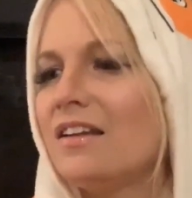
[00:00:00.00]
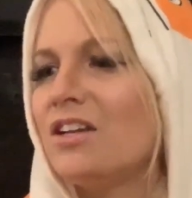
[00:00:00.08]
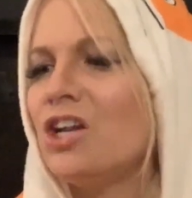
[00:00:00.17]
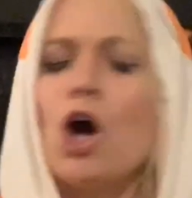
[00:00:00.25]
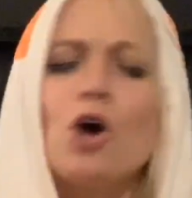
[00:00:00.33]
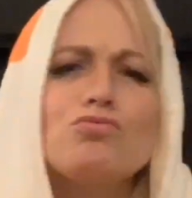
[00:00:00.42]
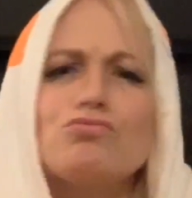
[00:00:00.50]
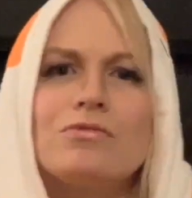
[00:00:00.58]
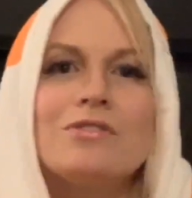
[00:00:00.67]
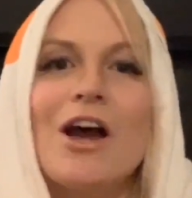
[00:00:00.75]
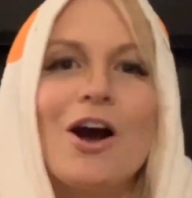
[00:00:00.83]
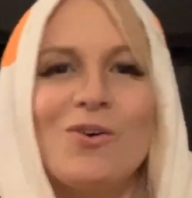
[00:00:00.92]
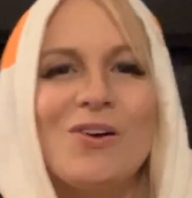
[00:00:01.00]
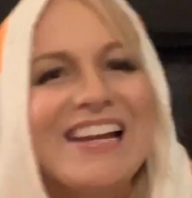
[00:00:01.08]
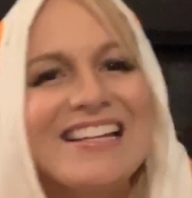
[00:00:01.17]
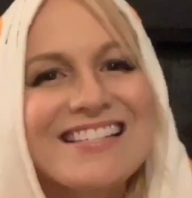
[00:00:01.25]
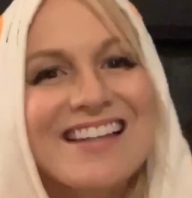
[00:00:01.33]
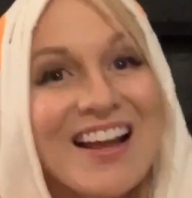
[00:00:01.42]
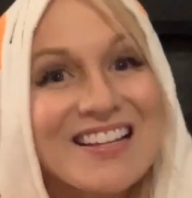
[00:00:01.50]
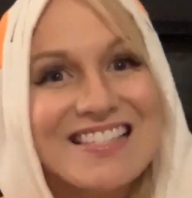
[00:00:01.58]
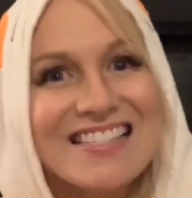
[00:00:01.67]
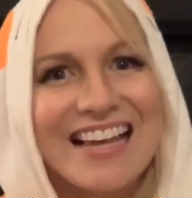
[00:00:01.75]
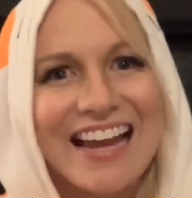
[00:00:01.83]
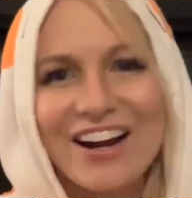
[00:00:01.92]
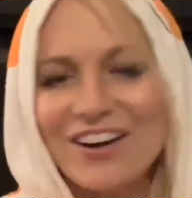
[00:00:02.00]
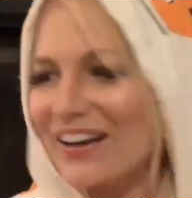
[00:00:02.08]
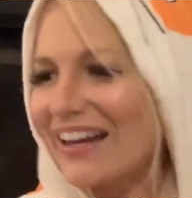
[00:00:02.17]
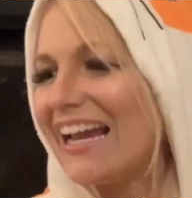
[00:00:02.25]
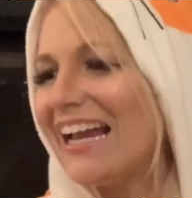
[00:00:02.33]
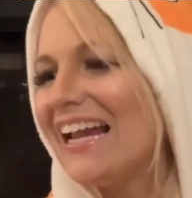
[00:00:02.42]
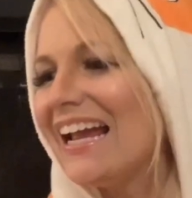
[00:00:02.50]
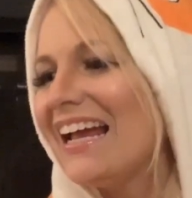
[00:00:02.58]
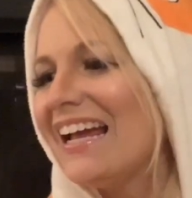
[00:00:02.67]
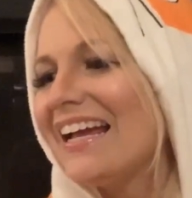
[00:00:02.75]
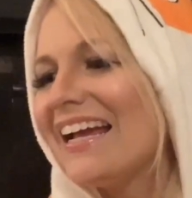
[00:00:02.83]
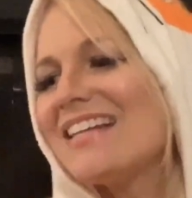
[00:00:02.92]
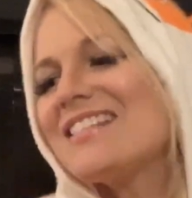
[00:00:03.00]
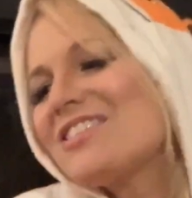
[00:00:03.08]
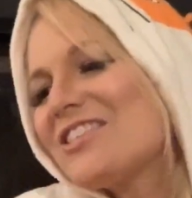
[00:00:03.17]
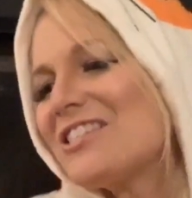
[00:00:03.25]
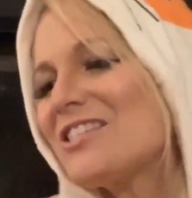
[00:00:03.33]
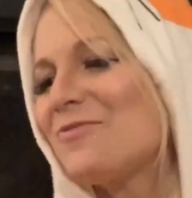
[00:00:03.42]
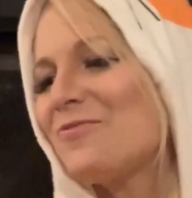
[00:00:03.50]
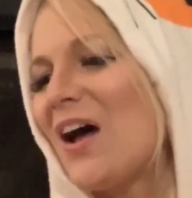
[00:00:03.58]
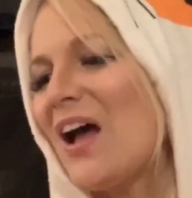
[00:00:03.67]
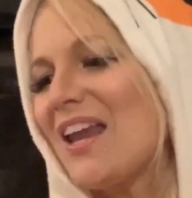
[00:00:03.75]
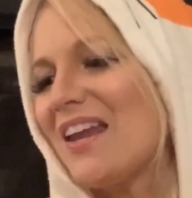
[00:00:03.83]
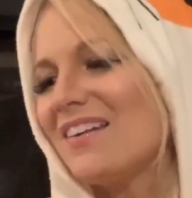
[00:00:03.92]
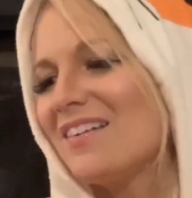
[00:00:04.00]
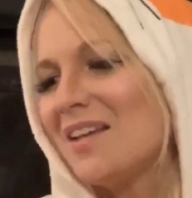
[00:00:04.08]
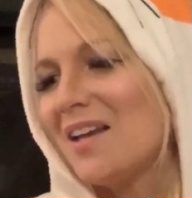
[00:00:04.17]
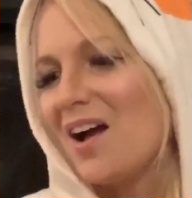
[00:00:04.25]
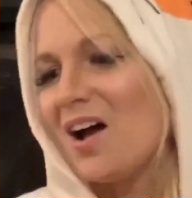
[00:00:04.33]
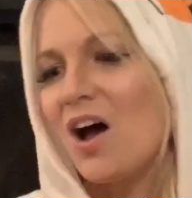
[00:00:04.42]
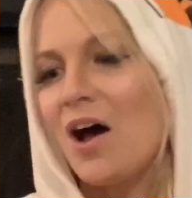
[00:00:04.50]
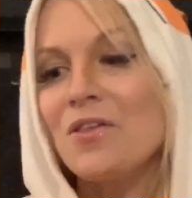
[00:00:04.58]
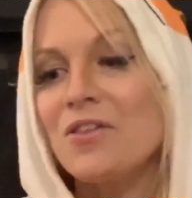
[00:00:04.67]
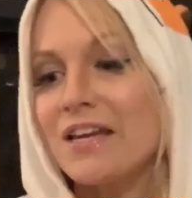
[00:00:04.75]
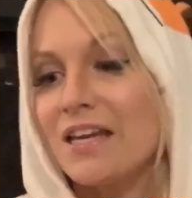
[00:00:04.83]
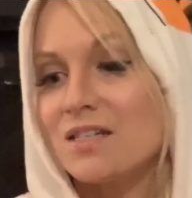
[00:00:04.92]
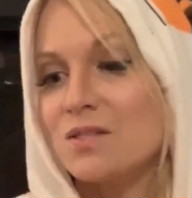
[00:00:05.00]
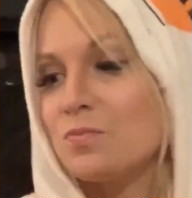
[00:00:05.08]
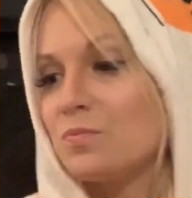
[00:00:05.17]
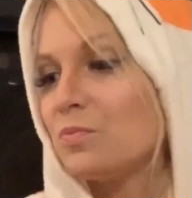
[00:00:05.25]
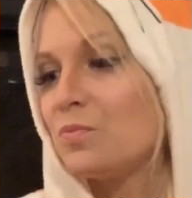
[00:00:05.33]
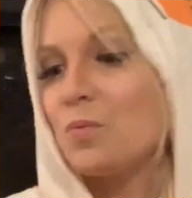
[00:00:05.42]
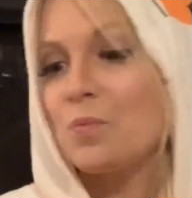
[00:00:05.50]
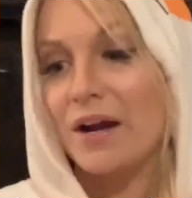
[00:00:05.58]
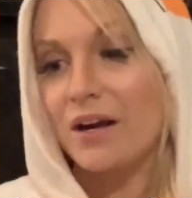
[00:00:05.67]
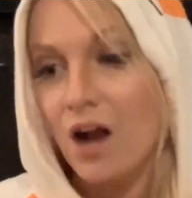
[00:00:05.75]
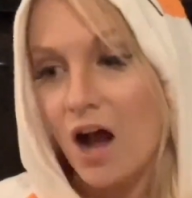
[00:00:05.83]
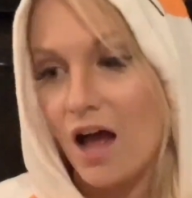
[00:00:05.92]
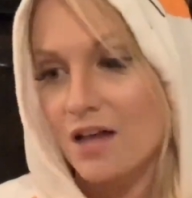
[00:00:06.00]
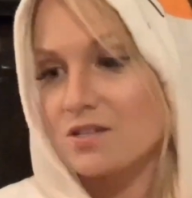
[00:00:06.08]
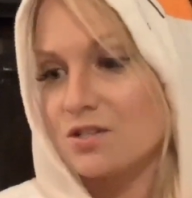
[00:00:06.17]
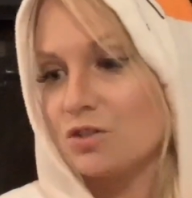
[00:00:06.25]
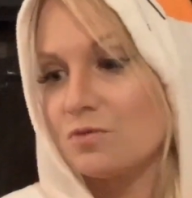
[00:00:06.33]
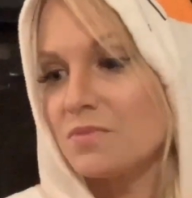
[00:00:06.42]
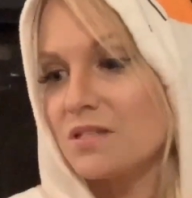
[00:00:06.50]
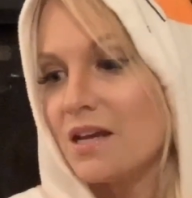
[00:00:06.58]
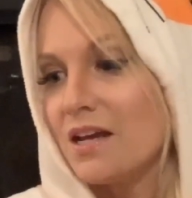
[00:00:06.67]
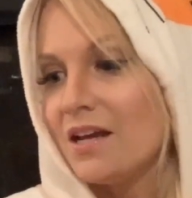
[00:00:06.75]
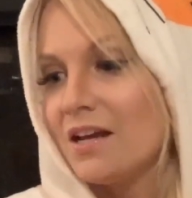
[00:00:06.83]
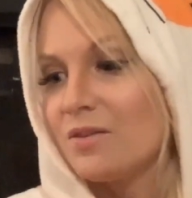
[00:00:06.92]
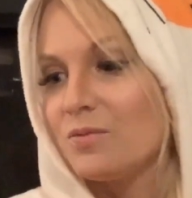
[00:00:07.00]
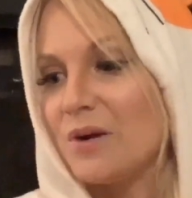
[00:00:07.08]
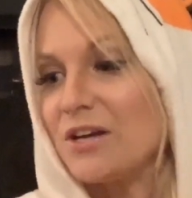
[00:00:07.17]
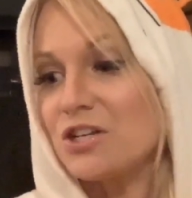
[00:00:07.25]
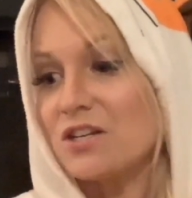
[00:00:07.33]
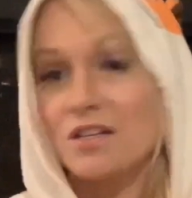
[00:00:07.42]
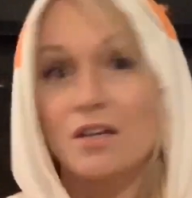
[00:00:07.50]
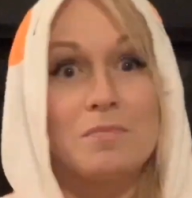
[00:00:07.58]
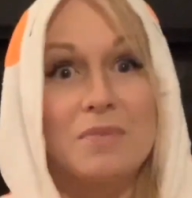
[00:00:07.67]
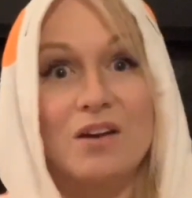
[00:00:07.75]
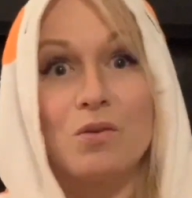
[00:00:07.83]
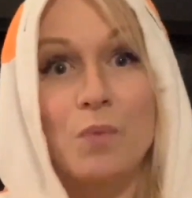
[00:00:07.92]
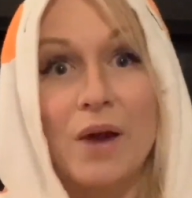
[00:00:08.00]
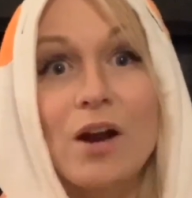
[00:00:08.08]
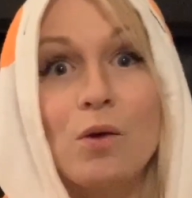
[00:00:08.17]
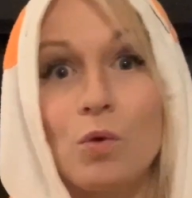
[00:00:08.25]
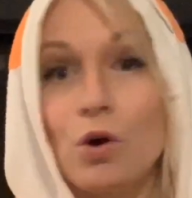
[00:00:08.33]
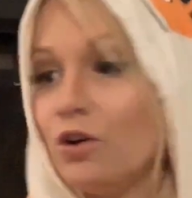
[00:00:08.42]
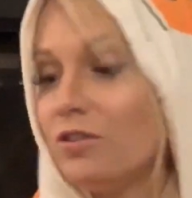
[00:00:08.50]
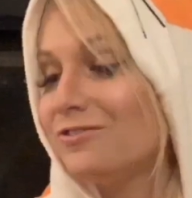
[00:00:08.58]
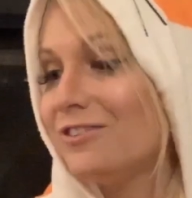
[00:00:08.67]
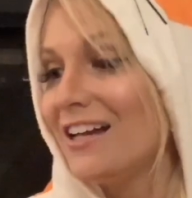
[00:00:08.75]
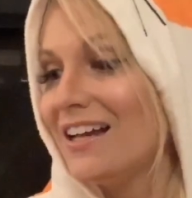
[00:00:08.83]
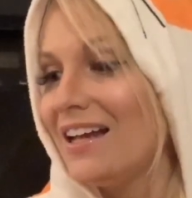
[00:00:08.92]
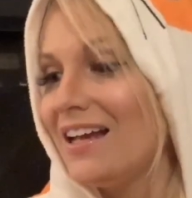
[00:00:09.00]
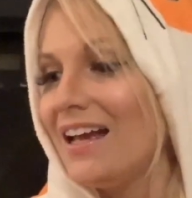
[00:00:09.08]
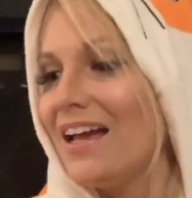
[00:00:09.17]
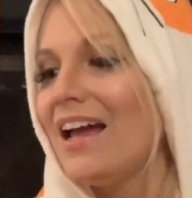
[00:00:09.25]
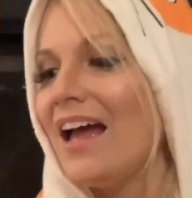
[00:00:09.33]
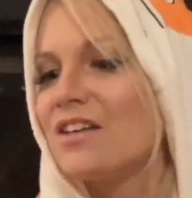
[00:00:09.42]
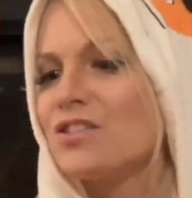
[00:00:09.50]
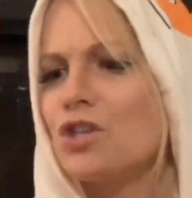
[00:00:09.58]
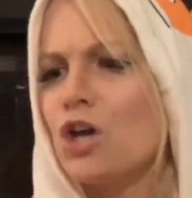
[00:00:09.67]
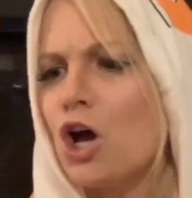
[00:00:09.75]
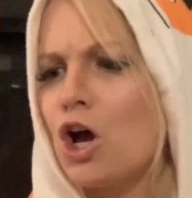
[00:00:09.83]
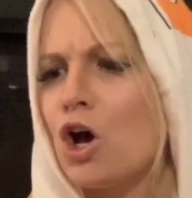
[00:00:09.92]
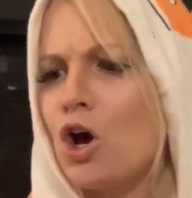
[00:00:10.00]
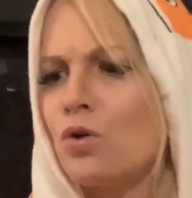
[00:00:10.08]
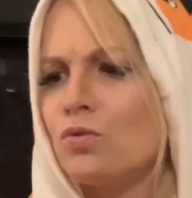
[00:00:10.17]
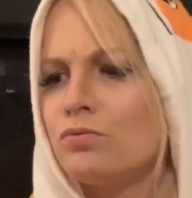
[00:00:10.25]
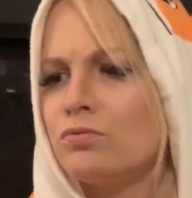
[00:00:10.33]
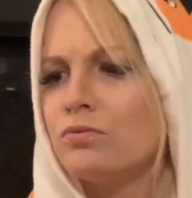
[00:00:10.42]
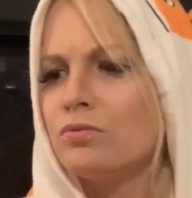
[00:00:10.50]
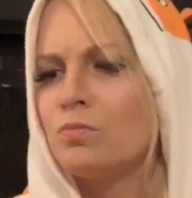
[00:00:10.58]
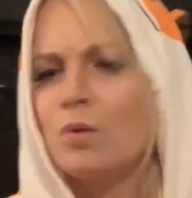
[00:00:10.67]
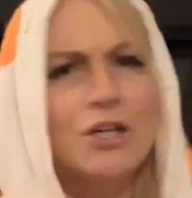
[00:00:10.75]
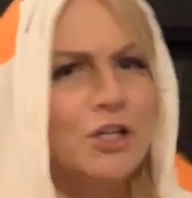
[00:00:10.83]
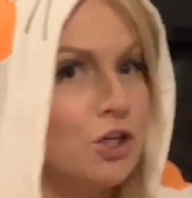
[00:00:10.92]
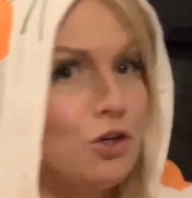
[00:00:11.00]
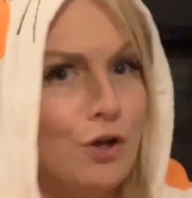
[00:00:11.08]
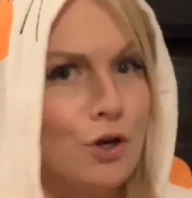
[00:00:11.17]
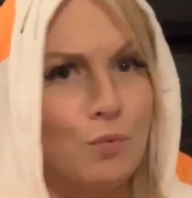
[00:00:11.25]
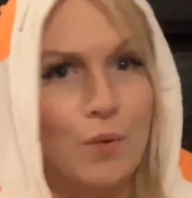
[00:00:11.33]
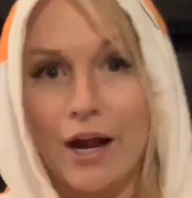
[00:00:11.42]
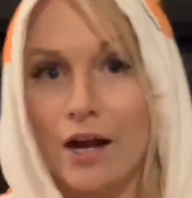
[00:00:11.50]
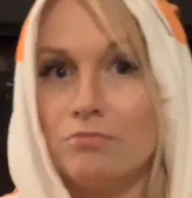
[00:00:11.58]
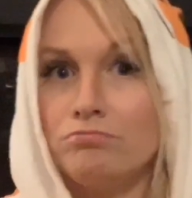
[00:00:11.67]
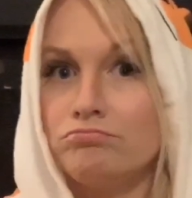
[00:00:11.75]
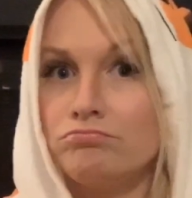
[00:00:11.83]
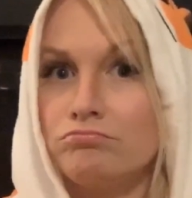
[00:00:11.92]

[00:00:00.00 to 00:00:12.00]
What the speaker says: No, no, it's not scary. It's just fun. All the kids will wear costumes. Richie's gonna be a werewolf. So, what are you gonna wear?